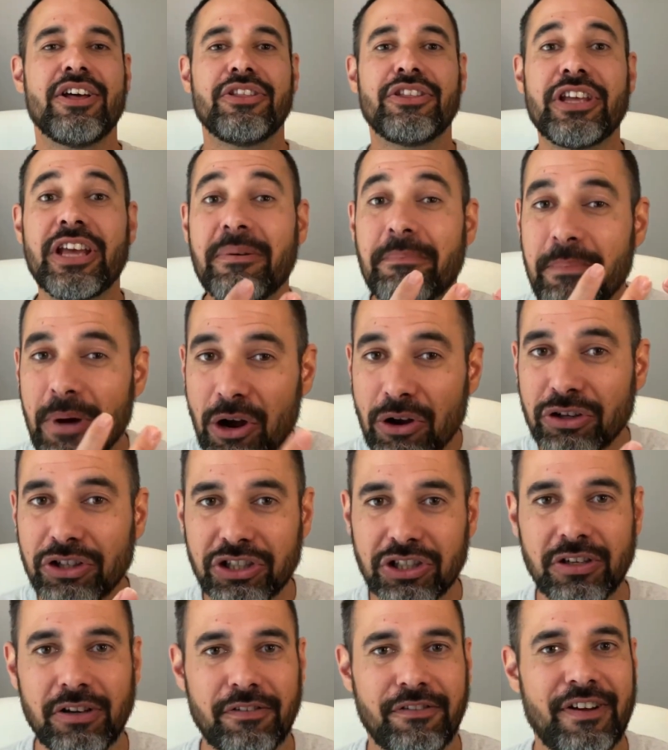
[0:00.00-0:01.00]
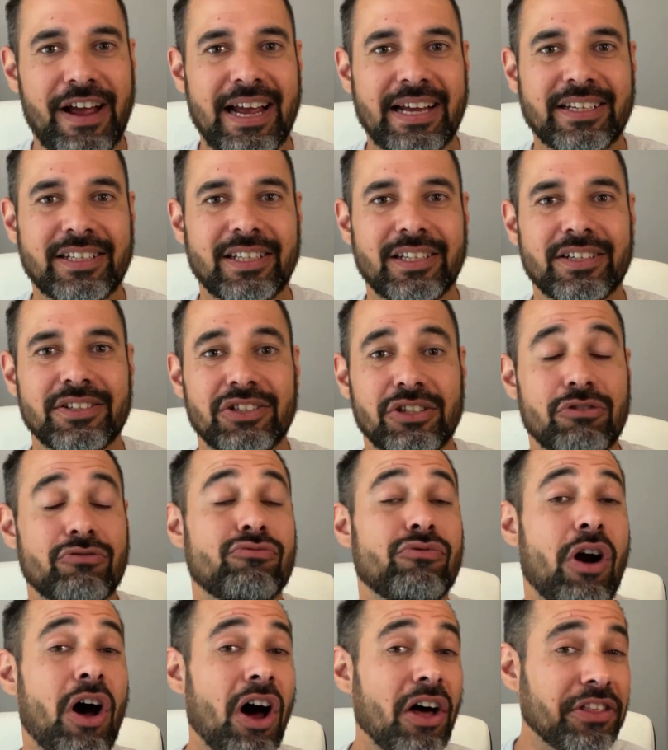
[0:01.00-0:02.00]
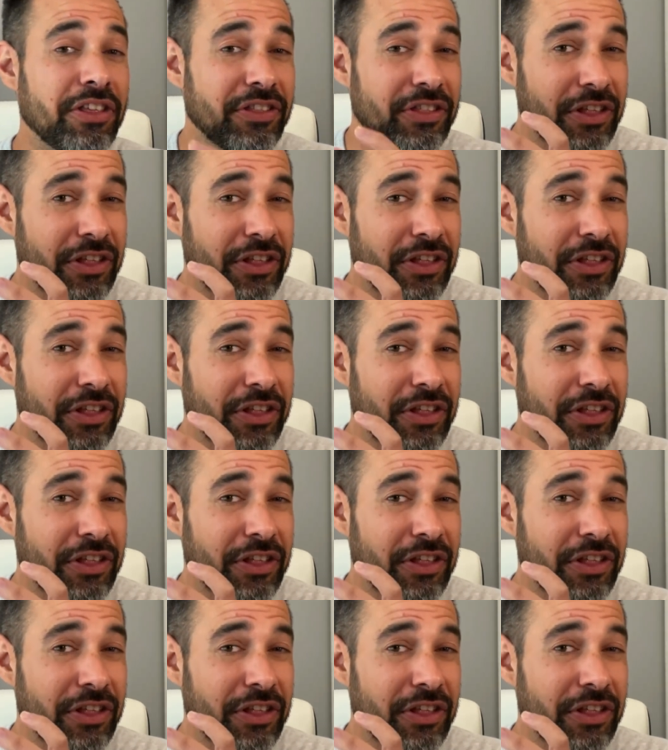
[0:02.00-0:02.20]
the emotional factors rather